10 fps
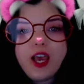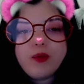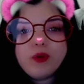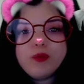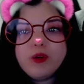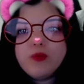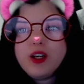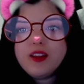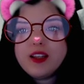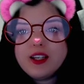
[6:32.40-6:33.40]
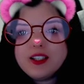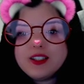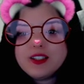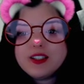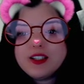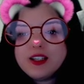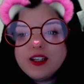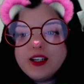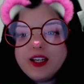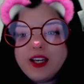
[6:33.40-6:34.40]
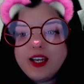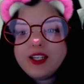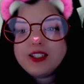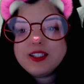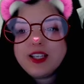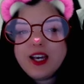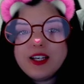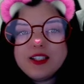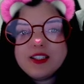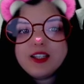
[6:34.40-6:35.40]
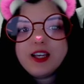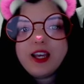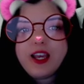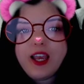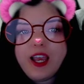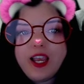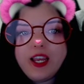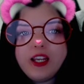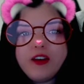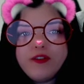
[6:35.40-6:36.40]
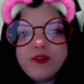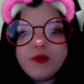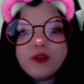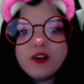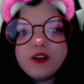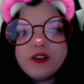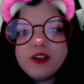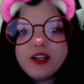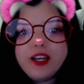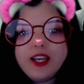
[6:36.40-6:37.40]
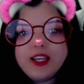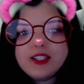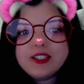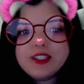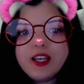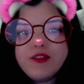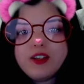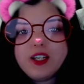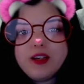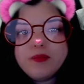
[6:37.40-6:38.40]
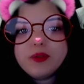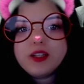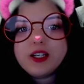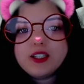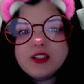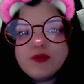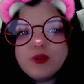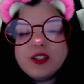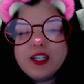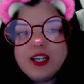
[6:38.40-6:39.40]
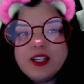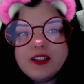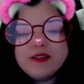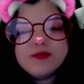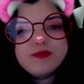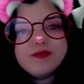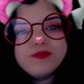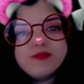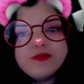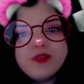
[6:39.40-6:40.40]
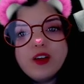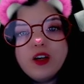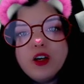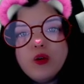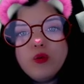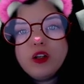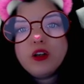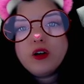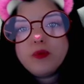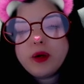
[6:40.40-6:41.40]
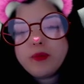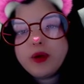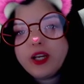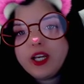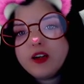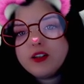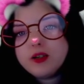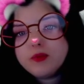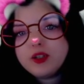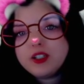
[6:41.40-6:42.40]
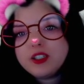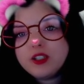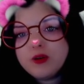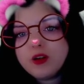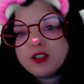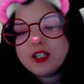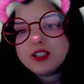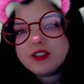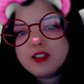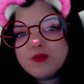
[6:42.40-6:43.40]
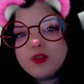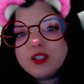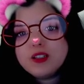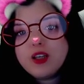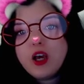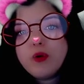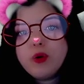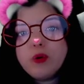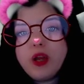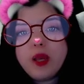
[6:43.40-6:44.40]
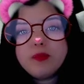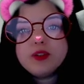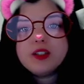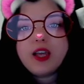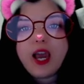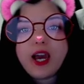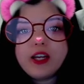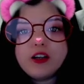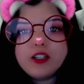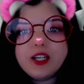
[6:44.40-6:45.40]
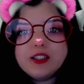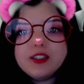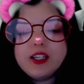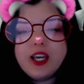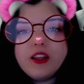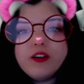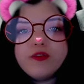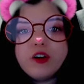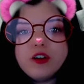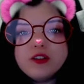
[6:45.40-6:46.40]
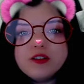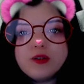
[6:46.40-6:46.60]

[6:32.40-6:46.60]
And when we read this, it says 84 is 70 plus 14. We know by breaking our number into our tens and ones, we were able to add our tens together first.